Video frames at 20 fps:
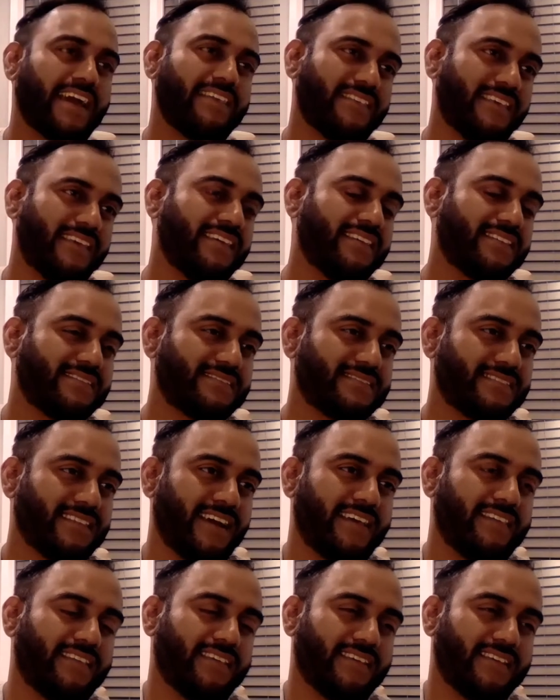think it's
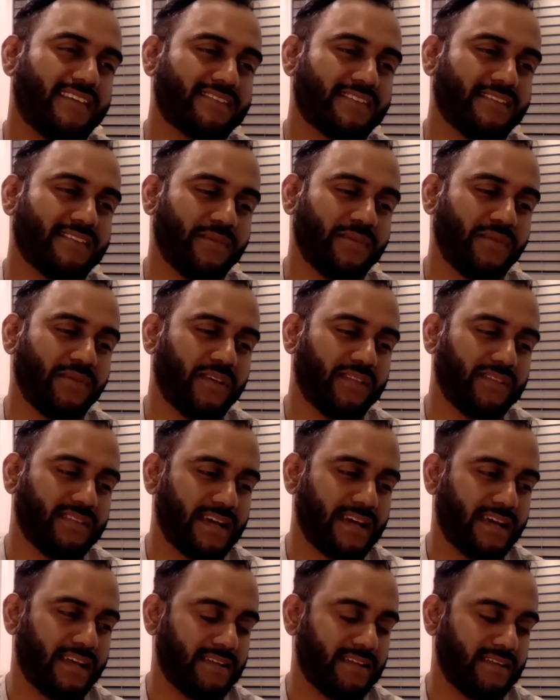going to be one
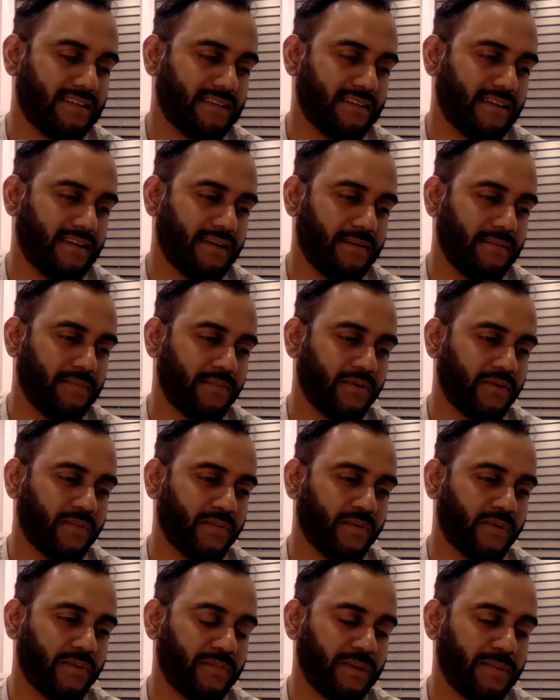that more and
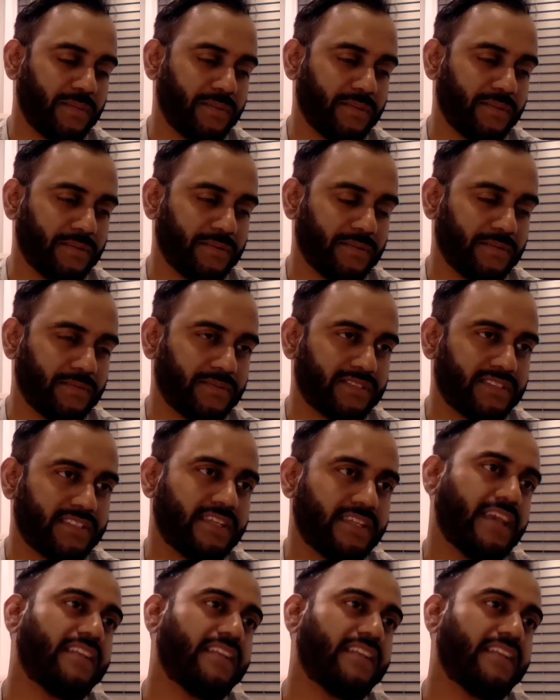more people will see.